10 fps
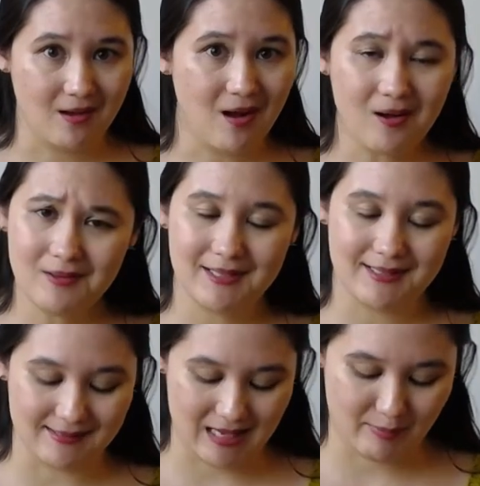all that
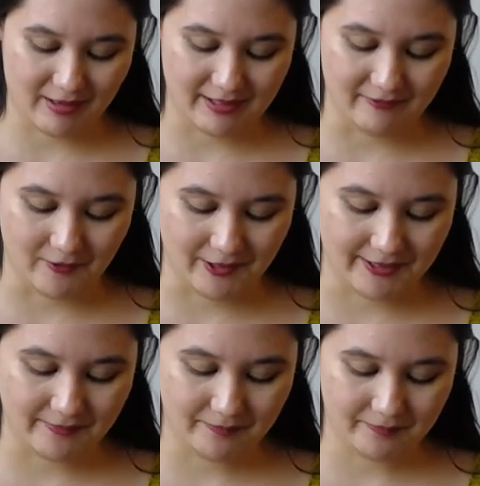his library
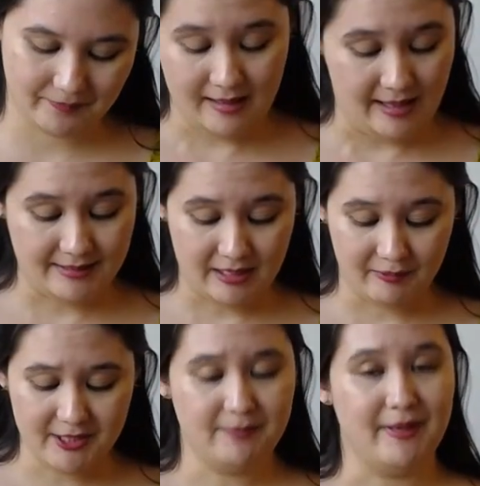afforded. And I
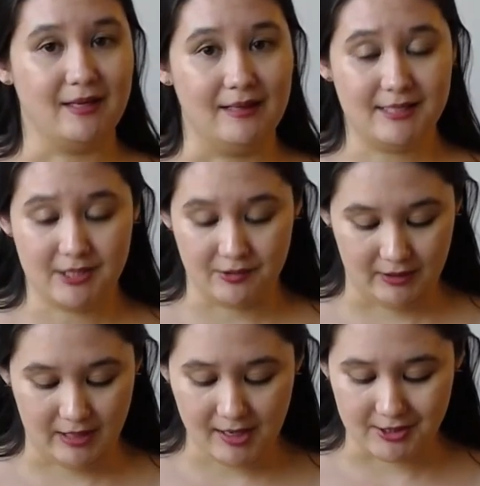wish my collection were
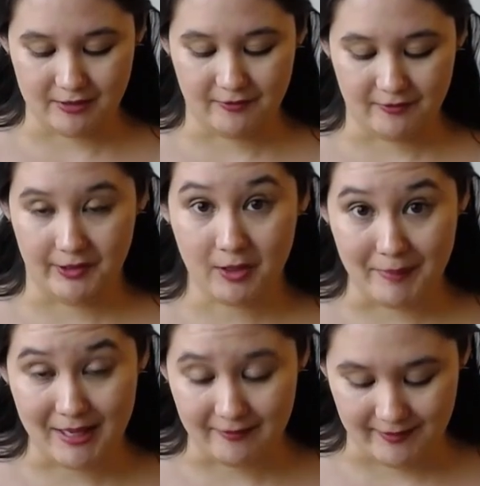larger, for your
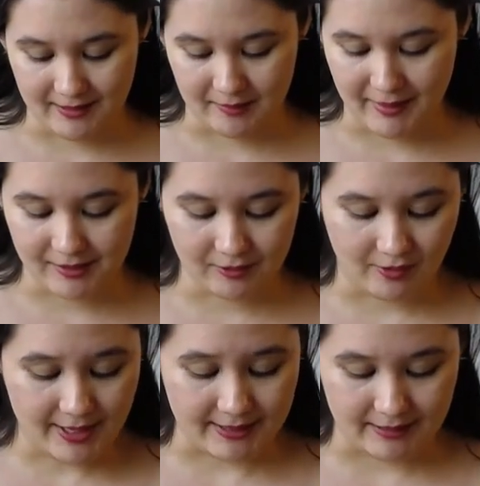benefit and my own
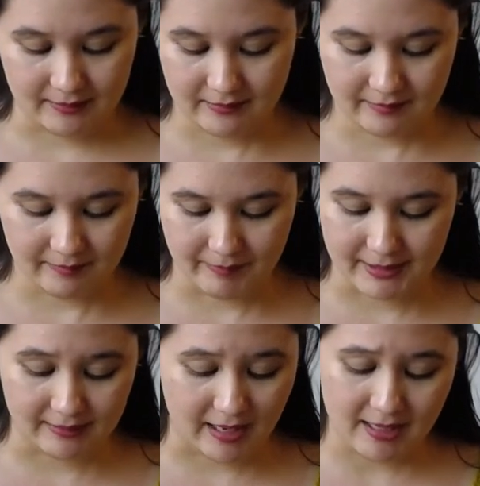credit.
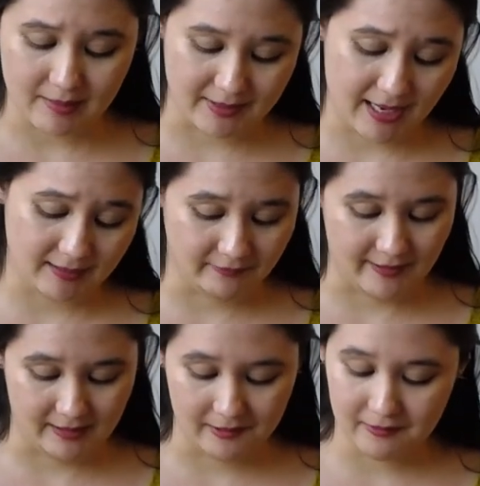But I am an idle
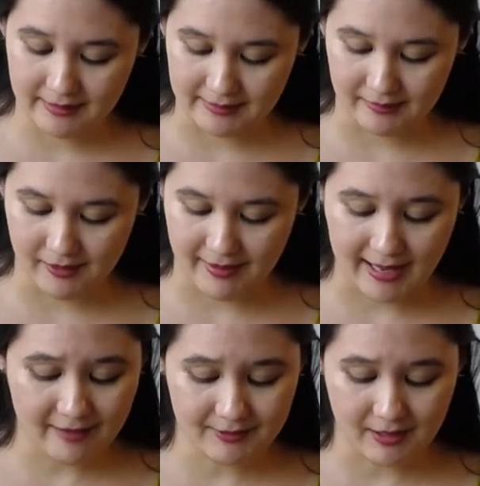fellow, and though I
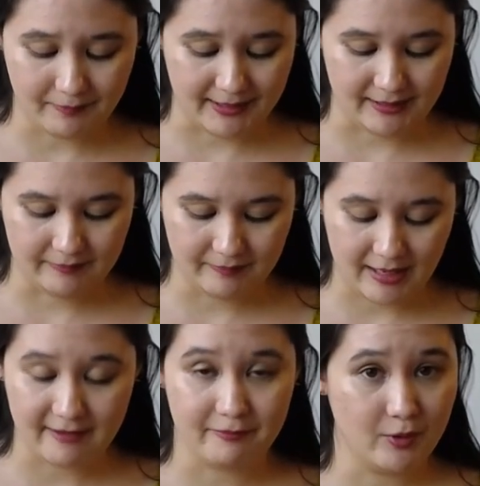have not many, I
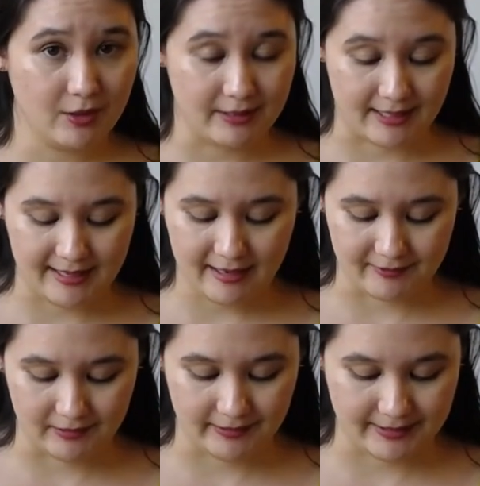have more than I ever
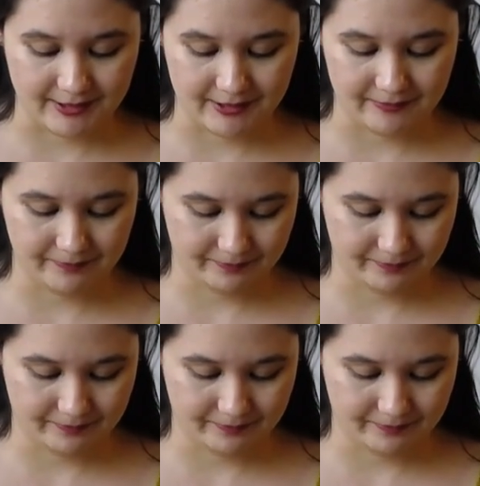look into.